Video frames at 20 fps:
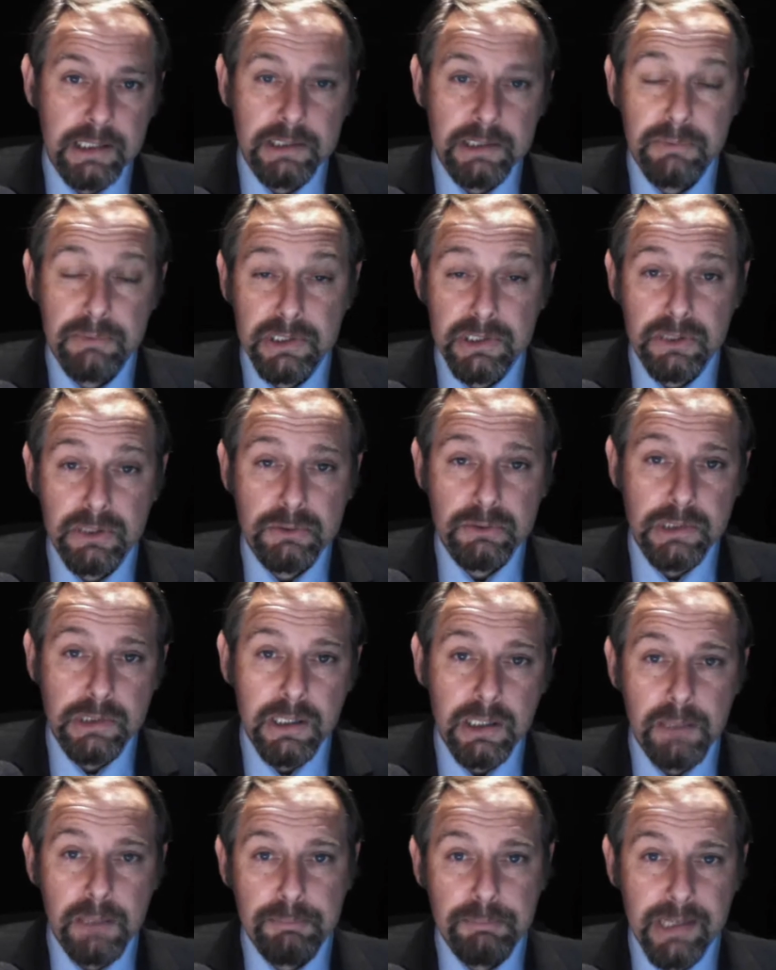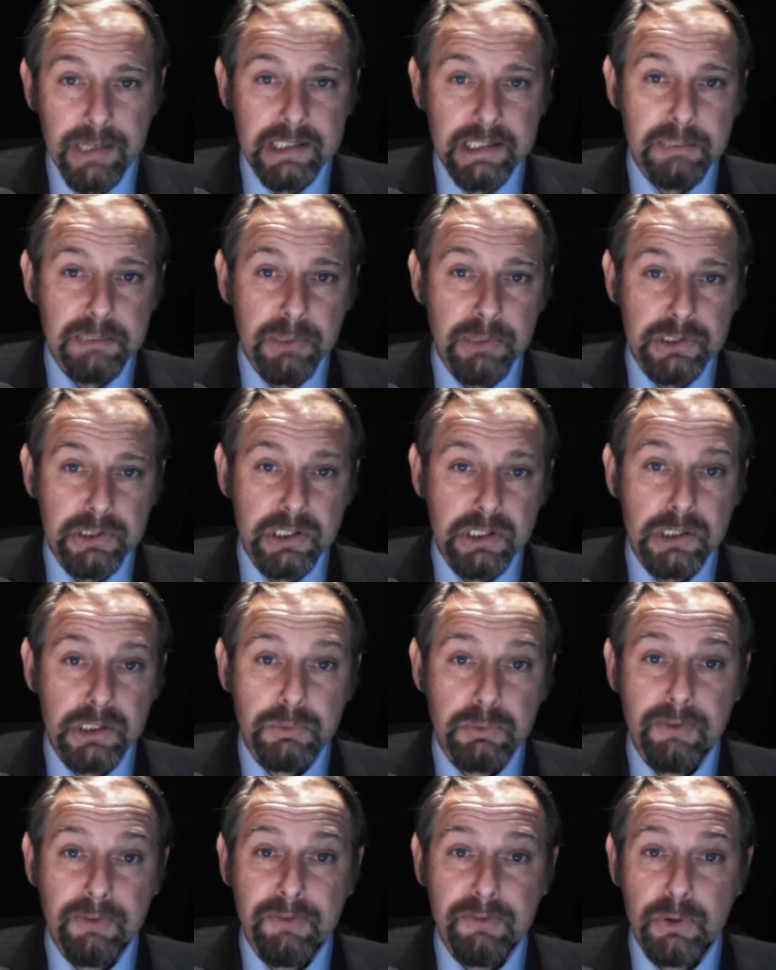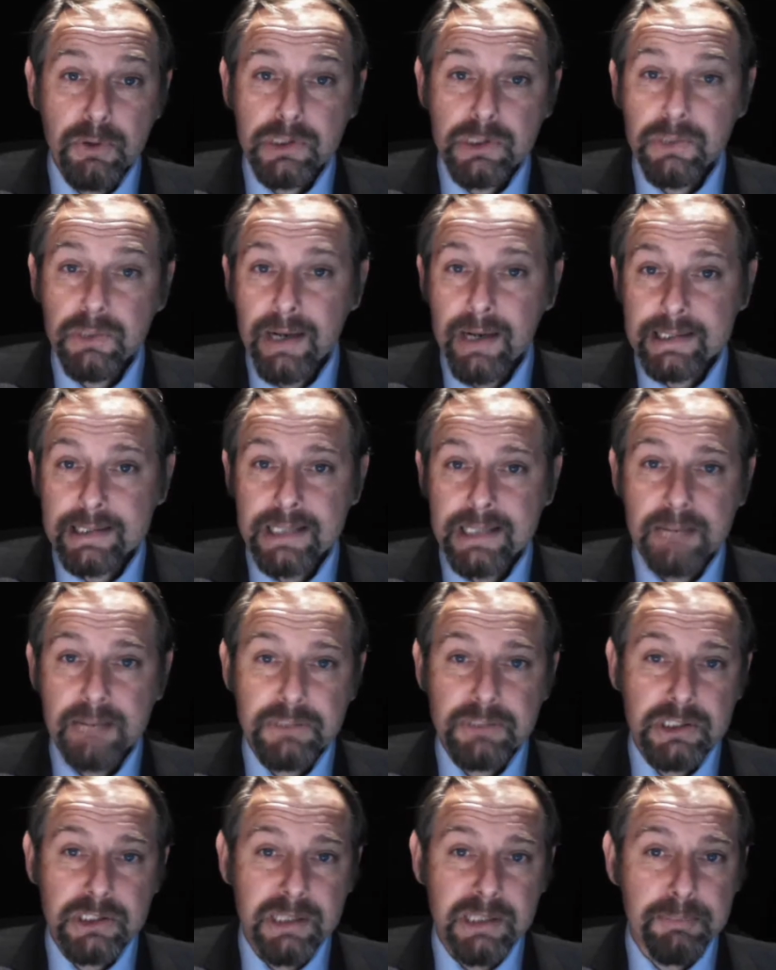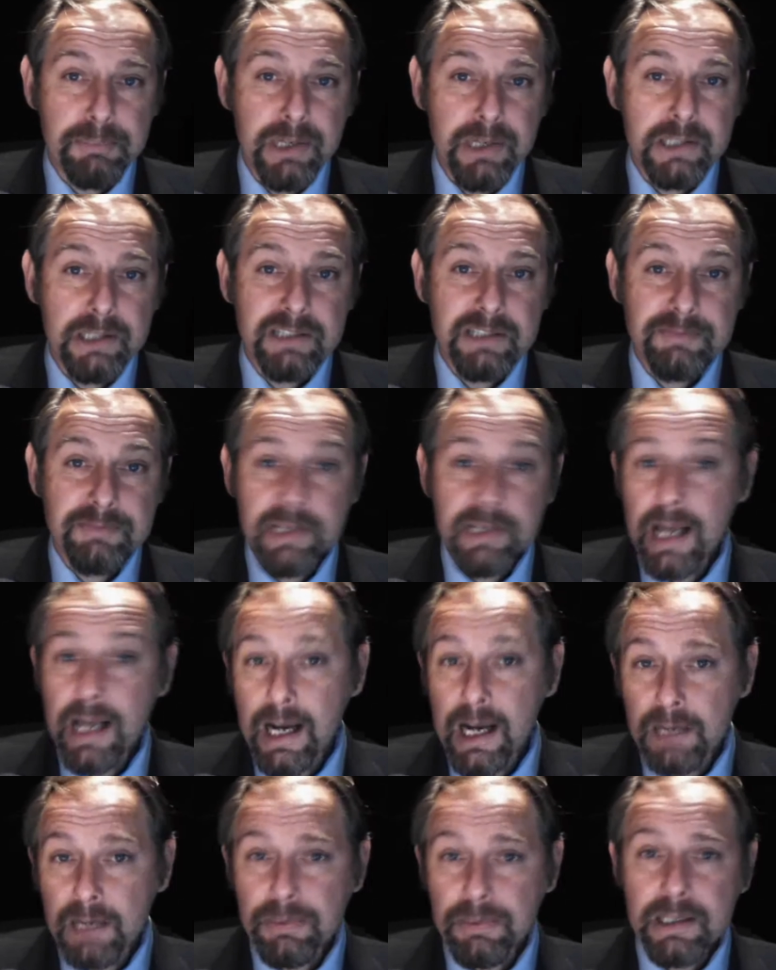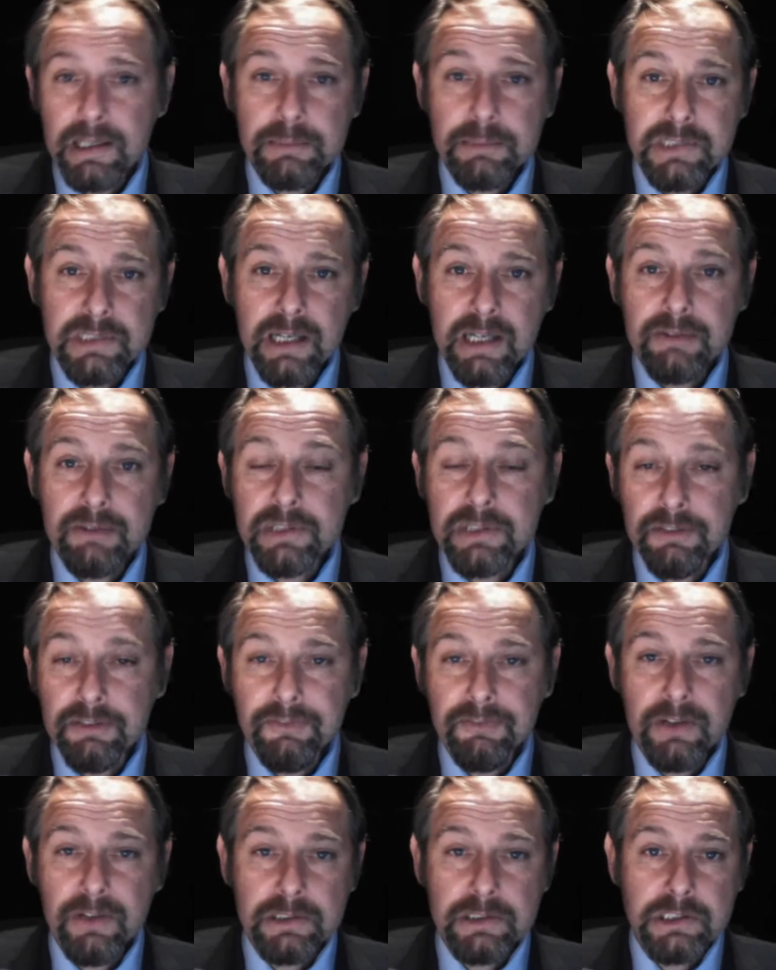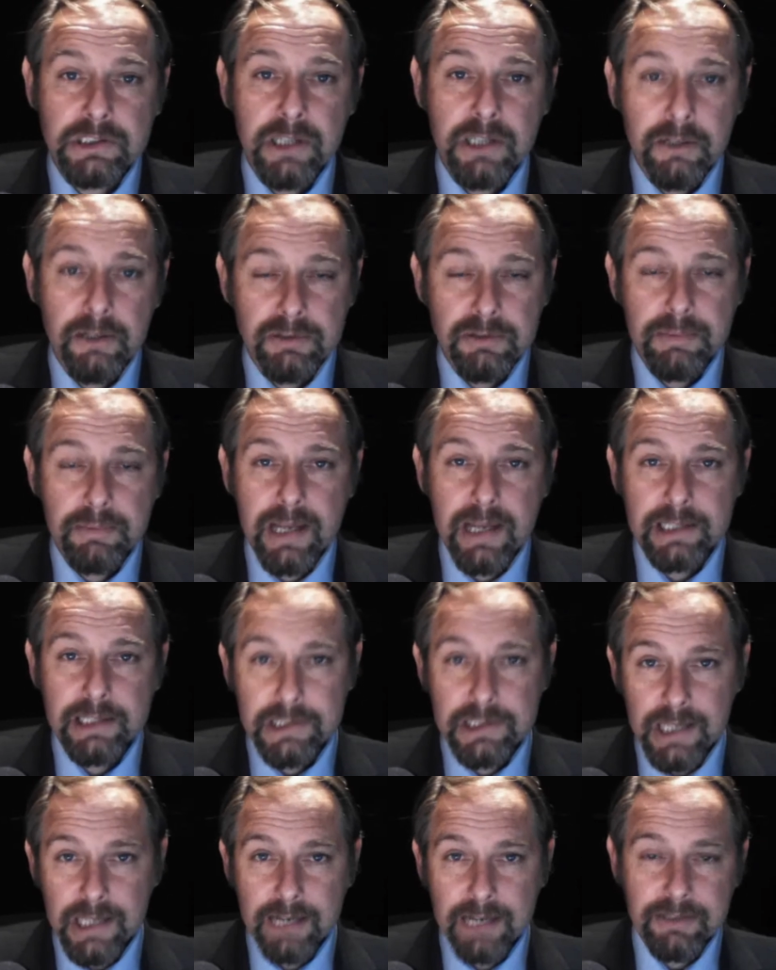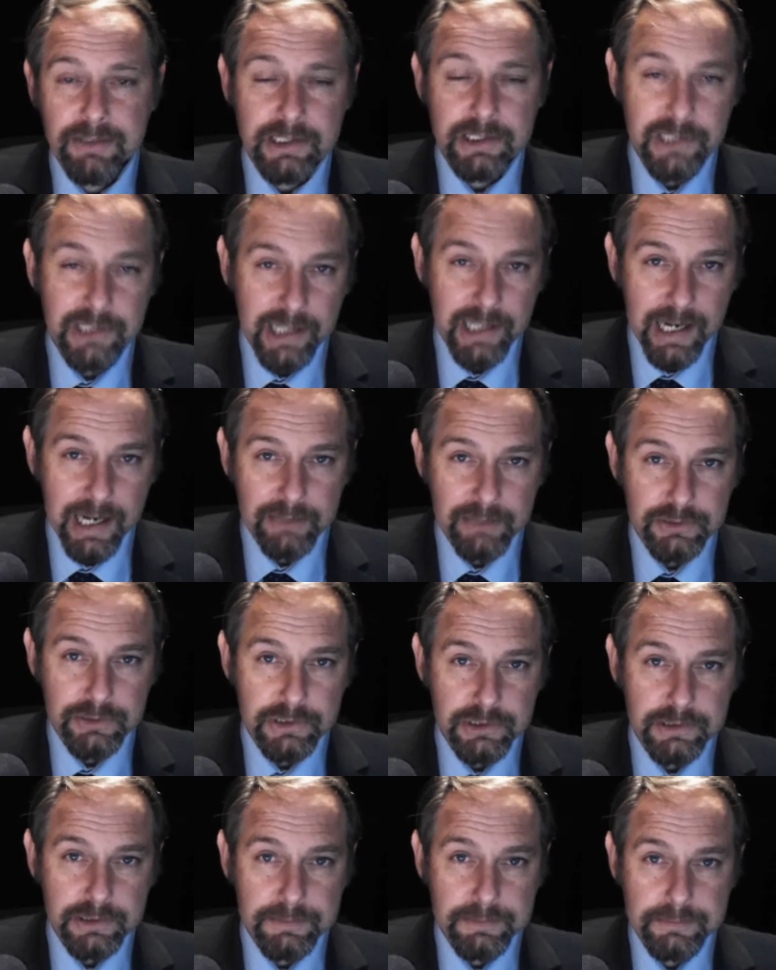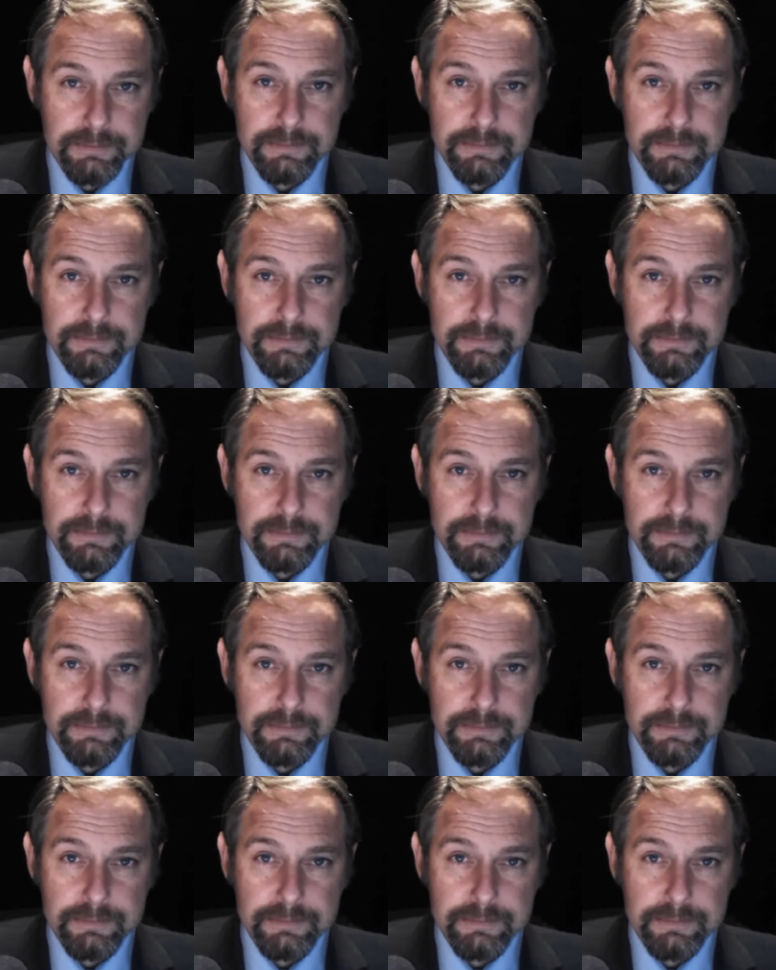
The result? Big depositors were forced to accept the Cypriot government helping themselves to funds from their savings accounts.